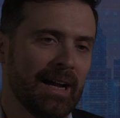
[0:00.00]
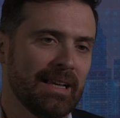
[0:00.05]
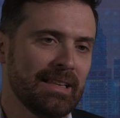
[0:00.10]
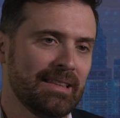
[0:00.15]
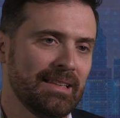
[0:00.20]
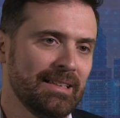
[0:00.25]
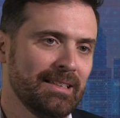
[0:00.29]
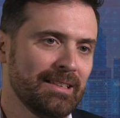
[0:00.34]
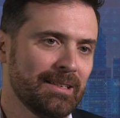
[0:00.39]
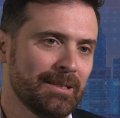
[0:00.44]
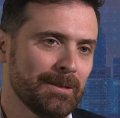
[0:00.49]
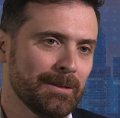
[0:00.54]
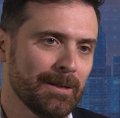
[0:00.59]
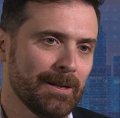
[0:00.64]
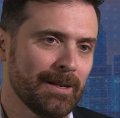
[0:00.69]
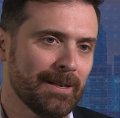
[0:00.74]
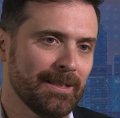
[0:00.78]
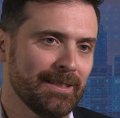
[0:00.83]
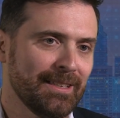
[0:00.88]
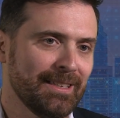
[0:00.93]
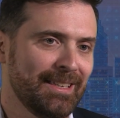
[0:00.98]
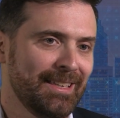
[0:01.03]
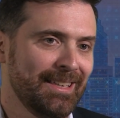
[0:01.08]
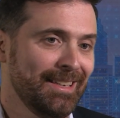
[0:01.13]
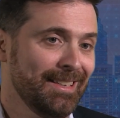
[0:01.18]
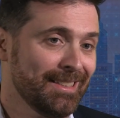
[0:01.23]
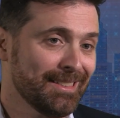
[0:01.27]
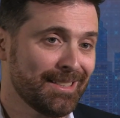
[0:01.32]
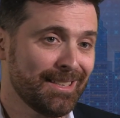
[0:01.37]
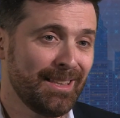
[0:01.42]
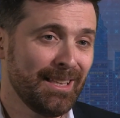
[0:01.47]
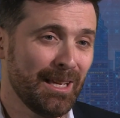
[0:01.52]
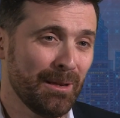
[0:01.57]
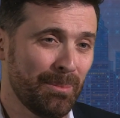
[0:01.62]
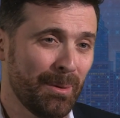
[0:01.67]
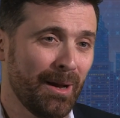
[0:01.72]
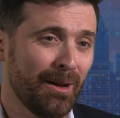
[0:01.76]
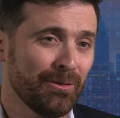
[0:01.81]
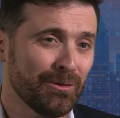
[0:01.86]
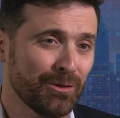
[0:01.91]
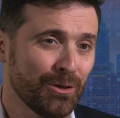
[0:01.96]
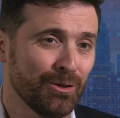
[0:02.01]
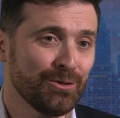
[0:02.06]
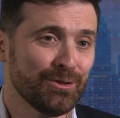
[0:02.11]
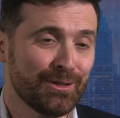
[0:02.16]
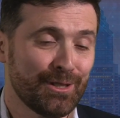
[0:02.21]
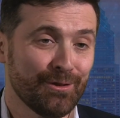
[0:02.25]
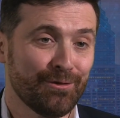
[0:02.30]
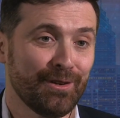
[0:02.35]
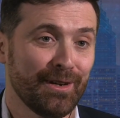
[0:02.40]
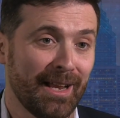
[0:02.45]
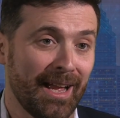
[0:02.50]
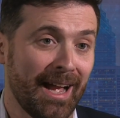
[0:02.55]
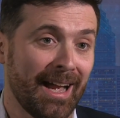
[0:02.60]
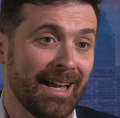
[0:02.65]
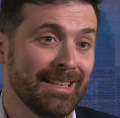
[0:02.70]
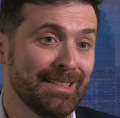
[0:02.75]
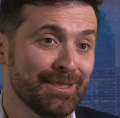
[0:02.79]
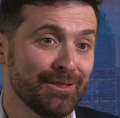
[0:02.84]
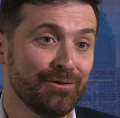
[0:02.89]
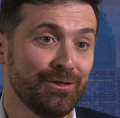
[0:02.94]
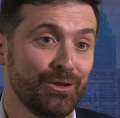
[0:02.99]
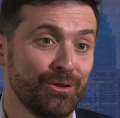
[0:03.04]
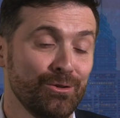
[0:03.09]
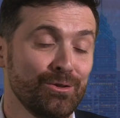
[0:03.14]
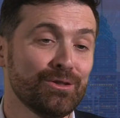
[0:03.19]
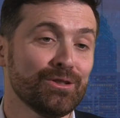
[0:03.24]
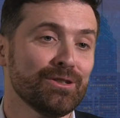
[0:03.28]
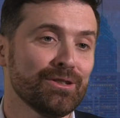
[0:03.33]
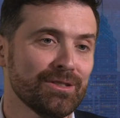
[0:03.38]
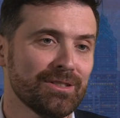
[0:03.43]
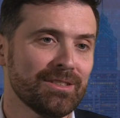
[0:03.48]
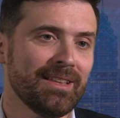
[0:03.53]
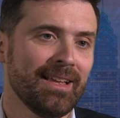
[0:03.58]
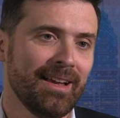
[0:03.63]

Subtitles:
I think the key is to think about those different kinds of users